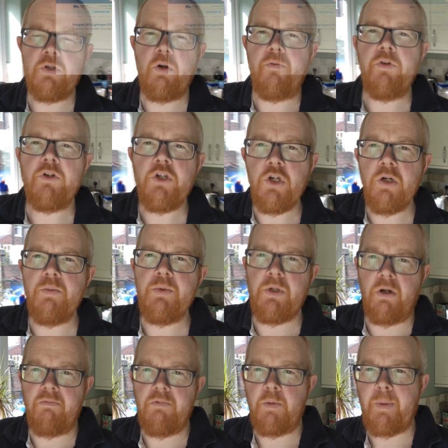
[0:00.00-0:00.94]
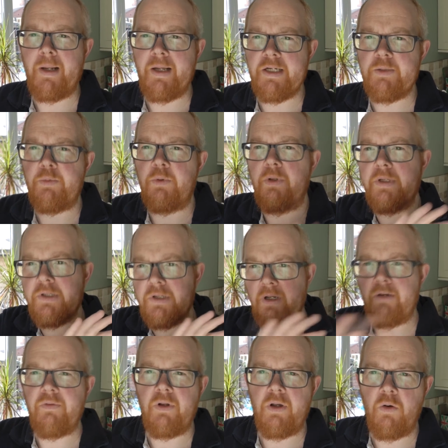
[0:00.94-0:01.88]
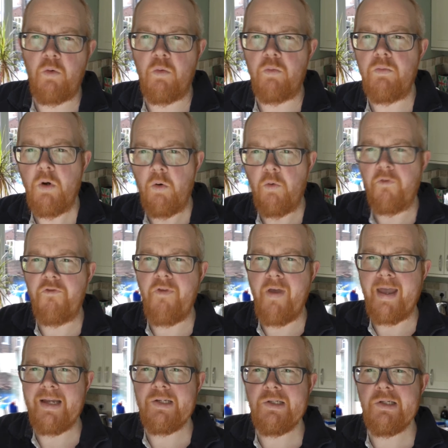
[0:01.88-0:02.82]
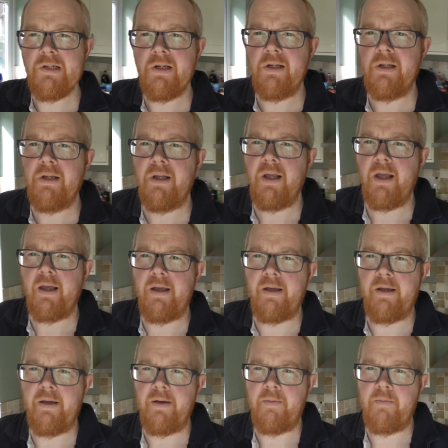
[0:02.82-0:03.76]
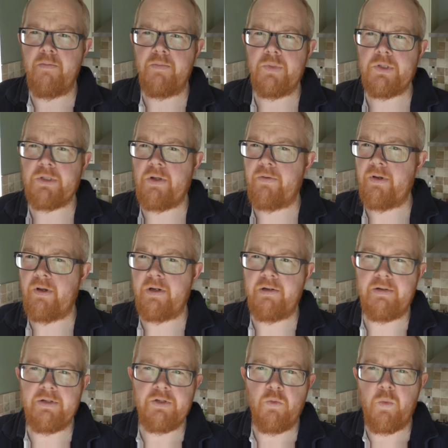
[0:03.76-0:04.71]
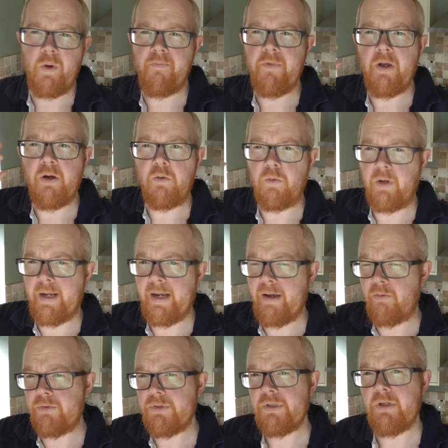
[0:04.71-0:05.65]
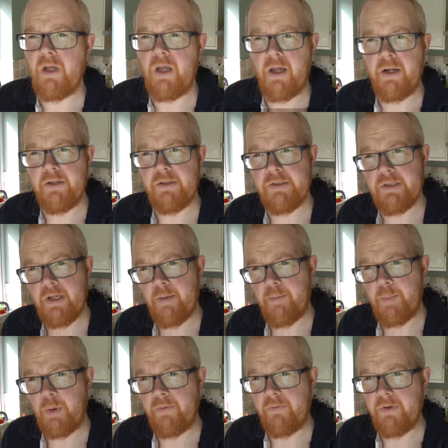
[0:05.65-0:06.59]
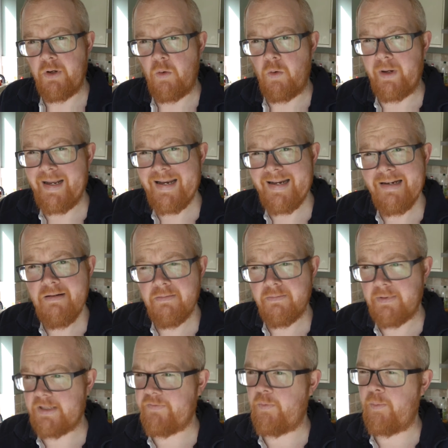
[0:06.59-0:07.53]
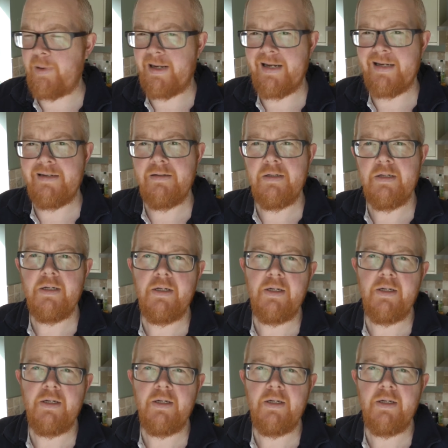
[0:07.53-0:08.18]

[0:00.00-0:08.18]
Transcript: sorry, the tubes aren't replaceable, it's kind of like all fixed. So the idea is you whip the old one out and bung the new one in. That's the plan.